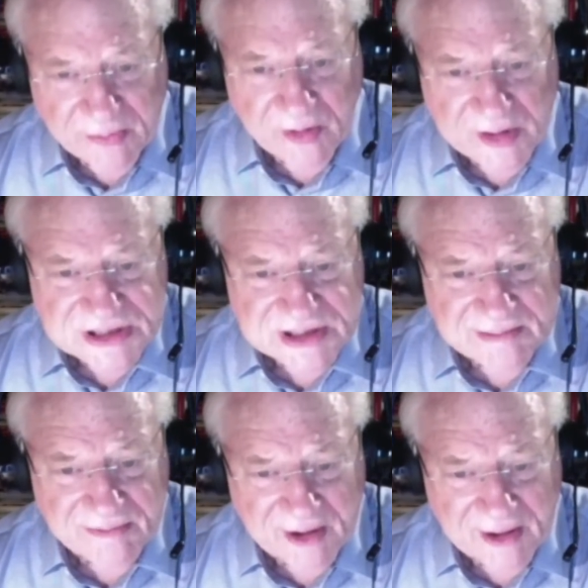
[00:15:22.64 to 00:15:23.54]
was
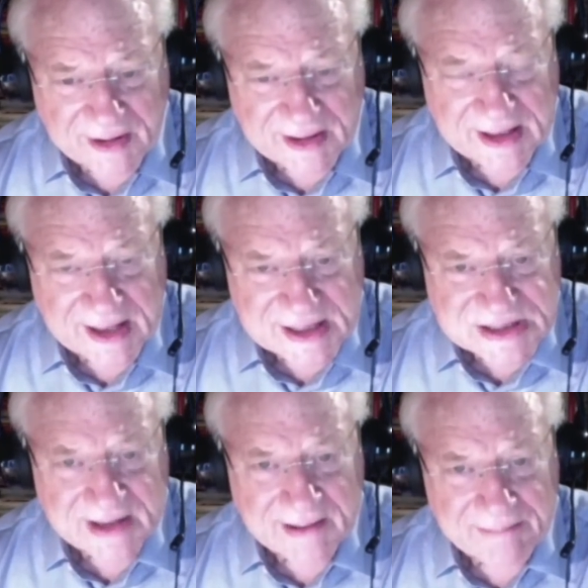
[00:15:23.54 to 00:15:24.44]
that Wagner
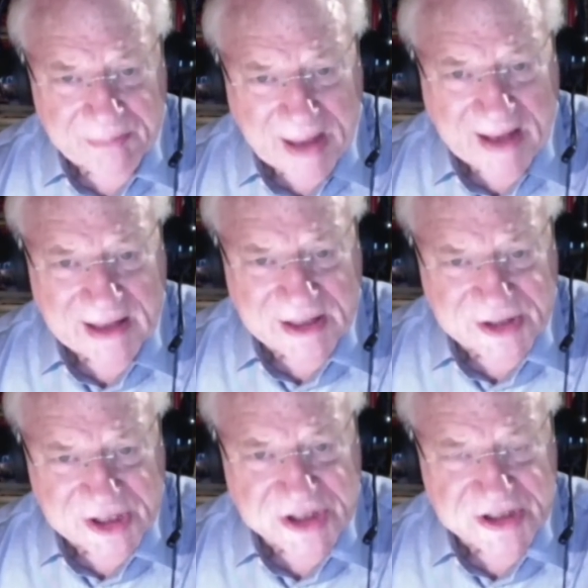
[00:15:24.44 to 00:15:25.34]
gets pay
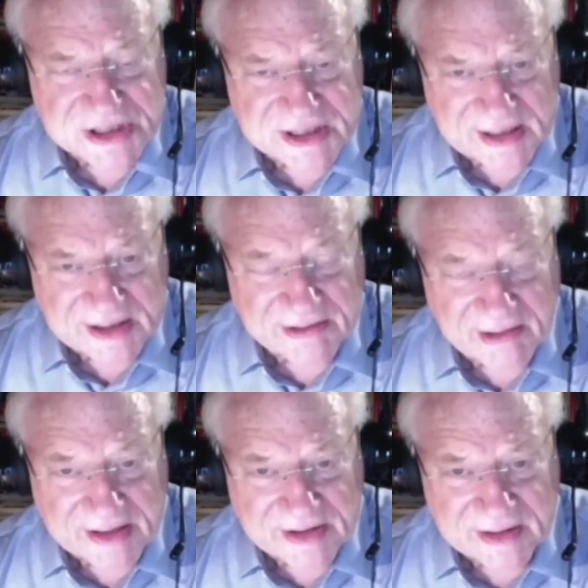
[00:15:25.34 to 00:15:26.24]
conditions and
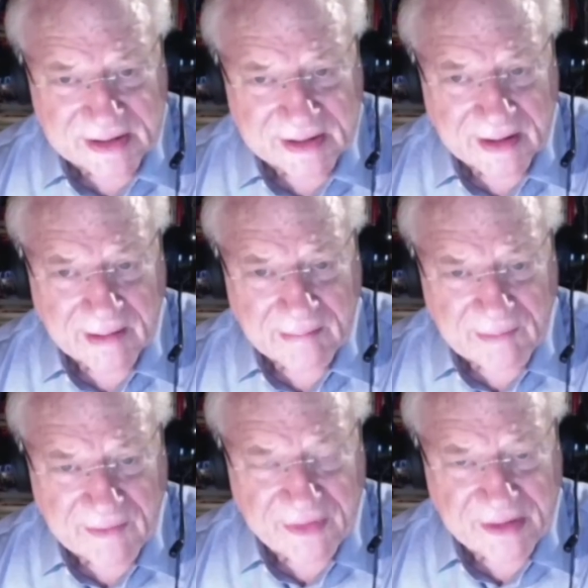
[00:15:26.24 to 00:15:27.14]
integrated
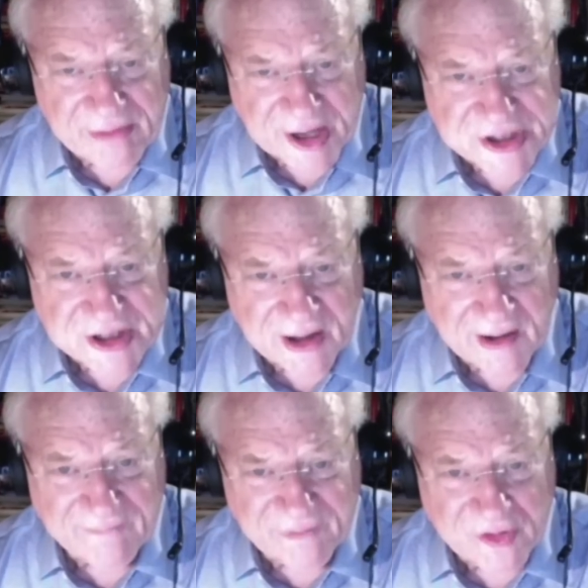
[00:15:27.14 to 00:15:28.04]
with the Russian
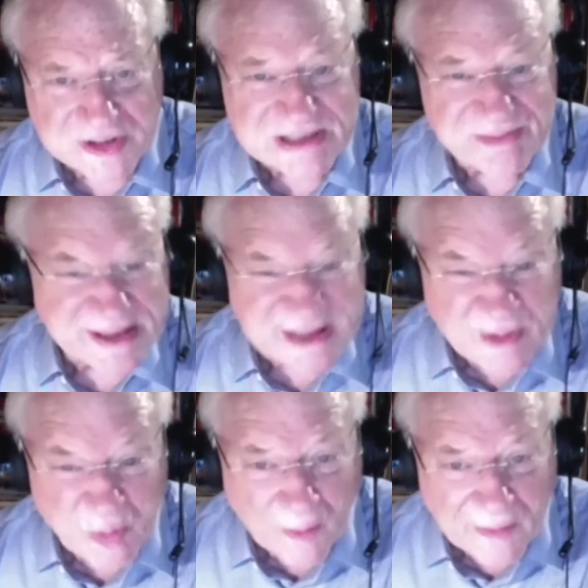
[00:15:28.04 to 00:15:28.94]
armed forces, but
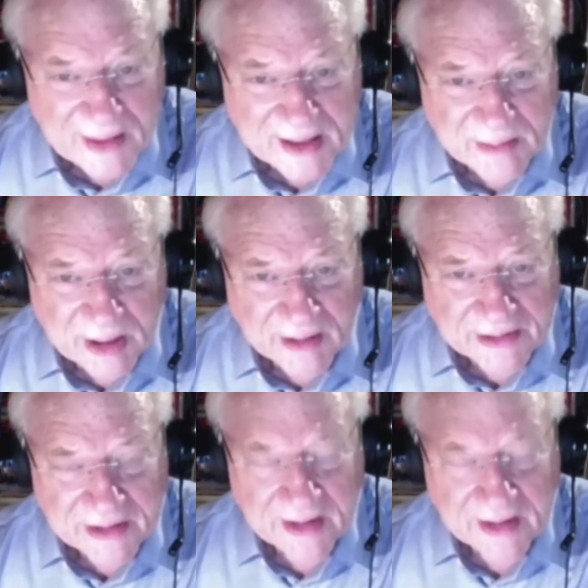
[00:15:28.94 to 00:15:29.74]
didn't want their command.